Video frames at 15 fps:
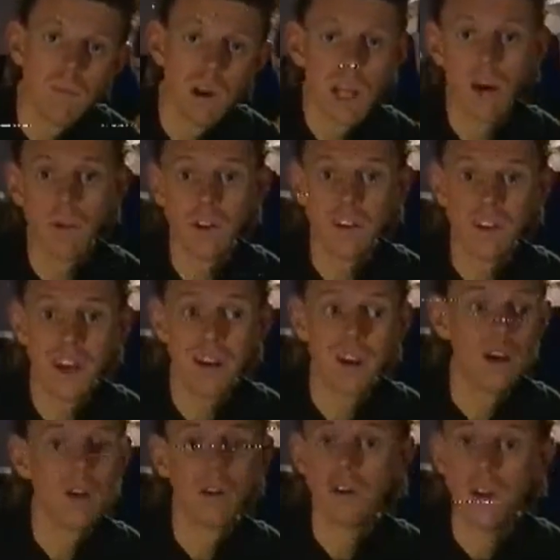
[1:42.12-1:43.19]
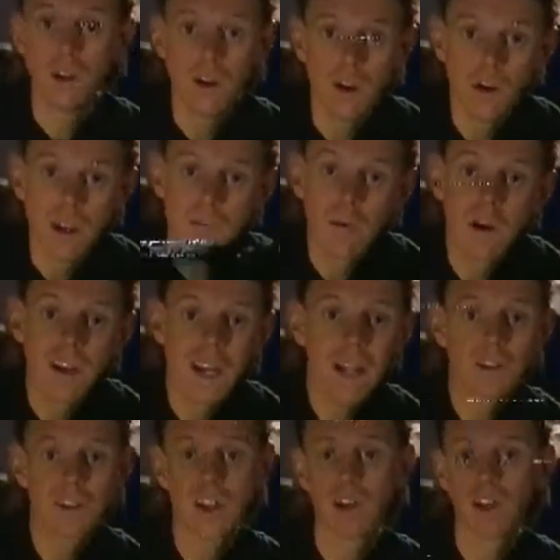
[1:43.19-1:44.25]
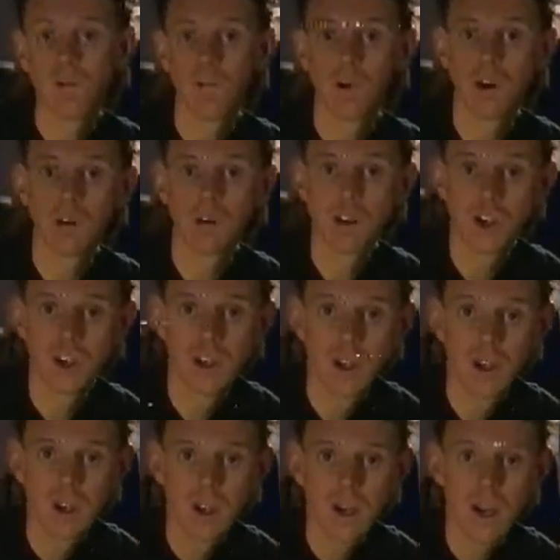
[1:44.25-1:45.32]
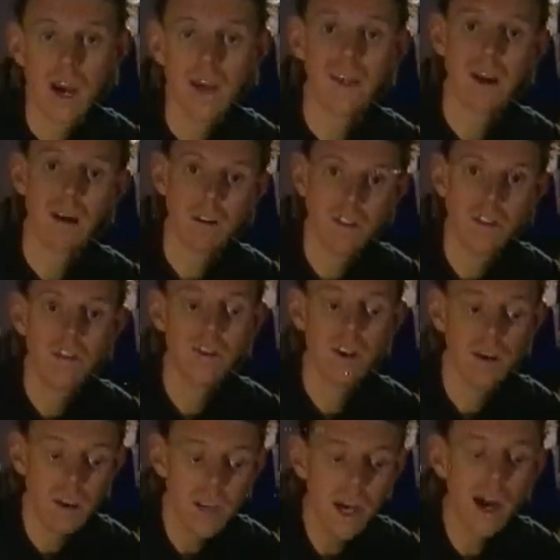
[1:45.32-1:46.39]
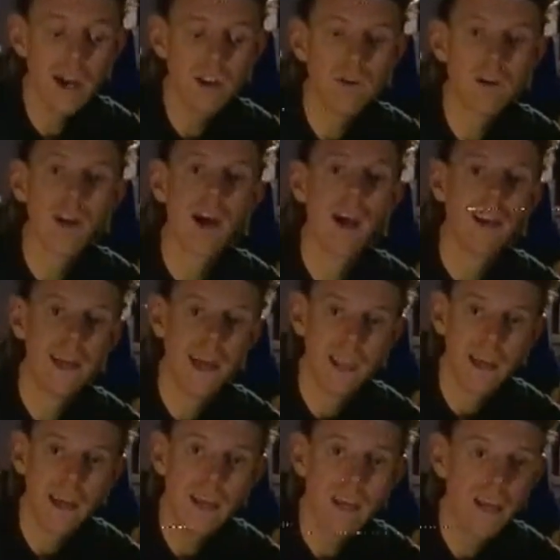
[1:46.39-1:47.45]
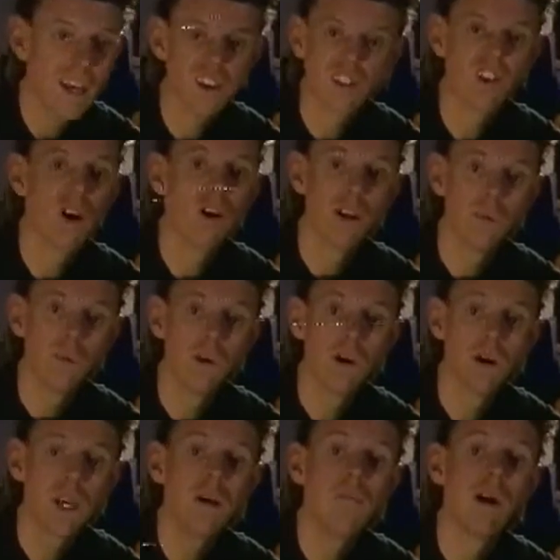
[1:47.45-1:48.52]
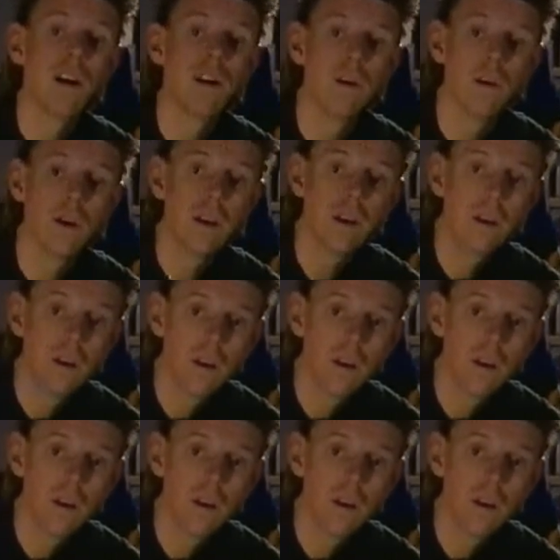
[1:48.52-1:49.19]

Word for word: Leone said, do you know anybody else I could approach? Harrison said, yeah, I know a guy in L.A. He hasn't got any work. He might do it.